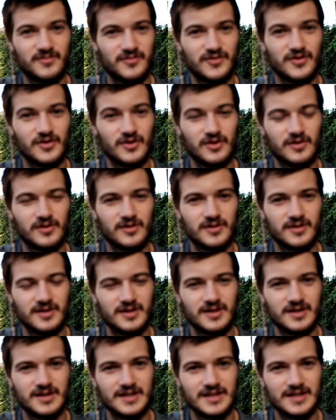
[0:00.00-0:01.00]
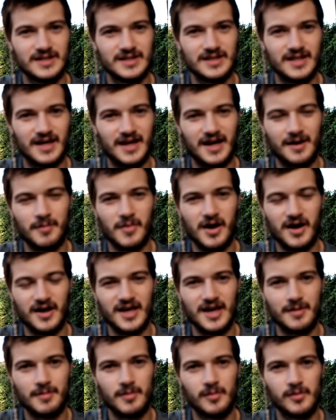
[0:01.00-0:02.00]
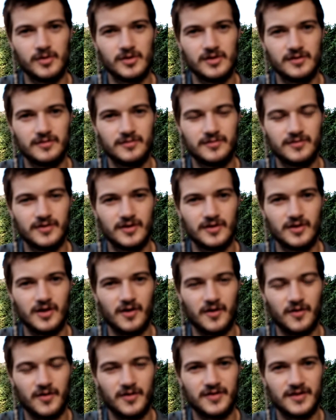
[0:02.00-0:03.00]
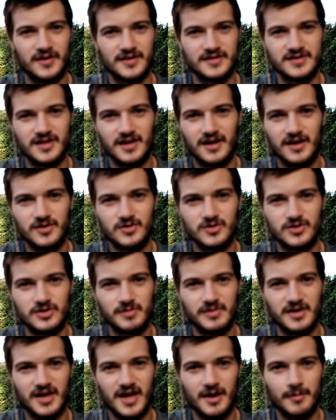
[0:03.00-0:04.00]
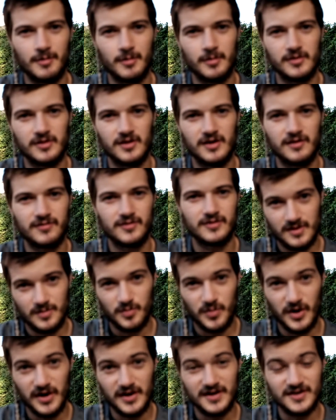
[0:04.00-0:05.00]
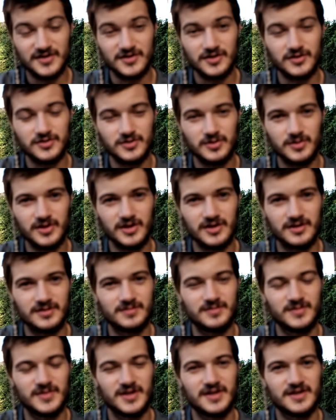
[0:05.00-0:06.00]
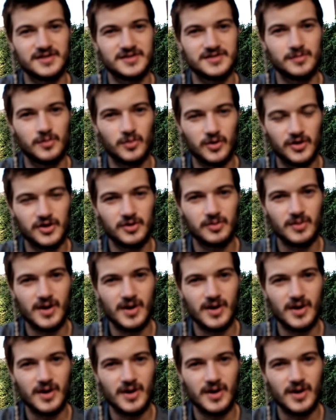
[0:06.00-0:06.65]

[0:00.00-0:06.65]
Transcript: feel like I'm not capable of a lot of the things that I used to be capable of. But it's also good because the more you